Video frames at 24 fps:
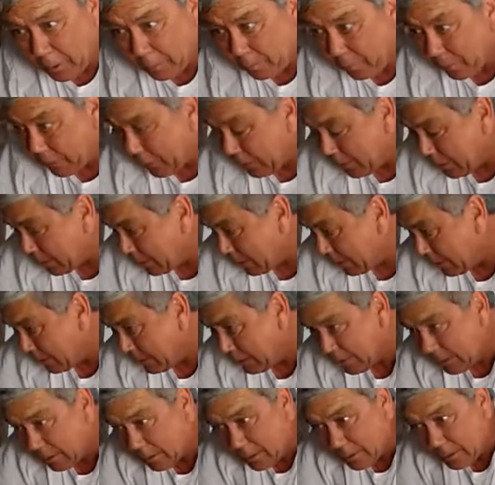up
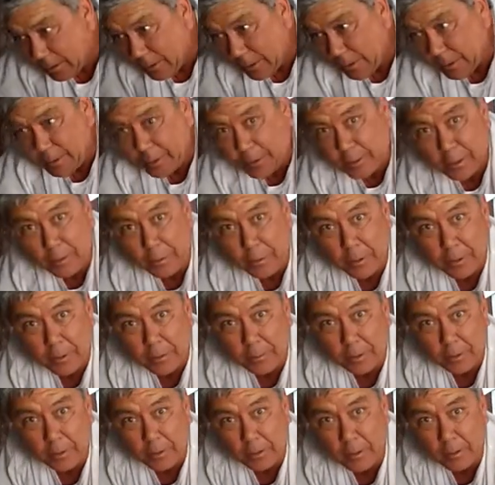some of this
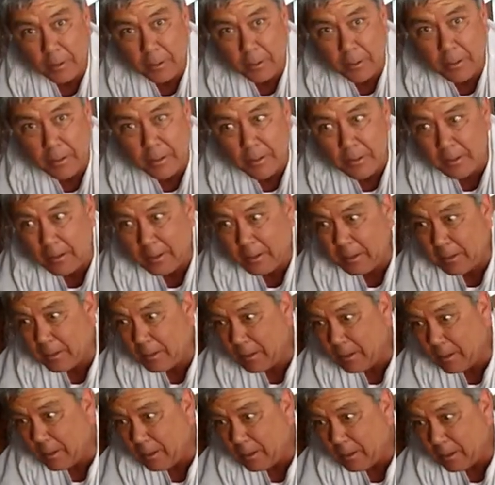
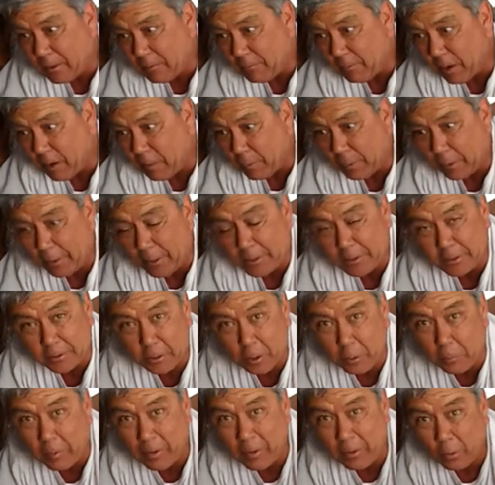fiberglass. And
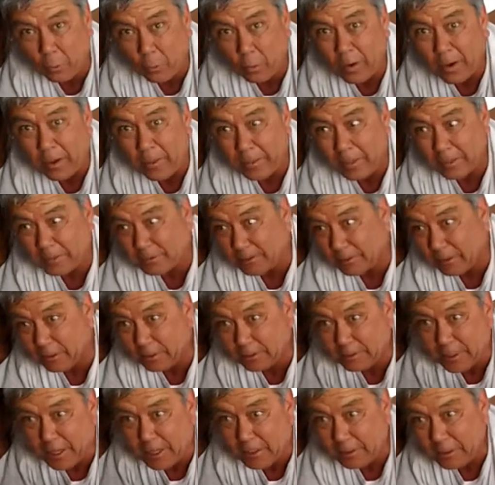oh, by the way, that
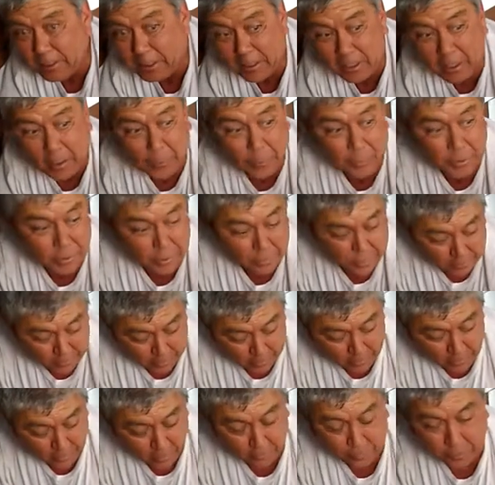little technique I was using
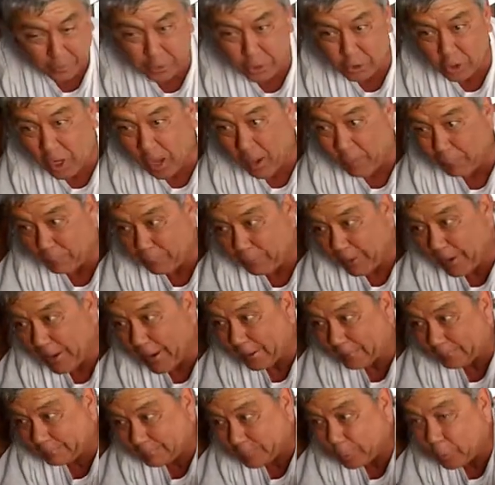there with the shop
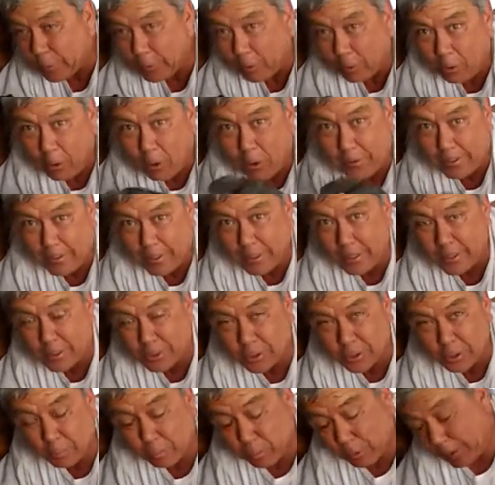vac right along the edge
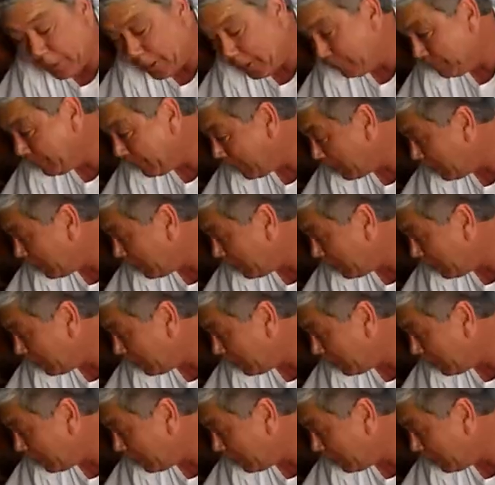of the blade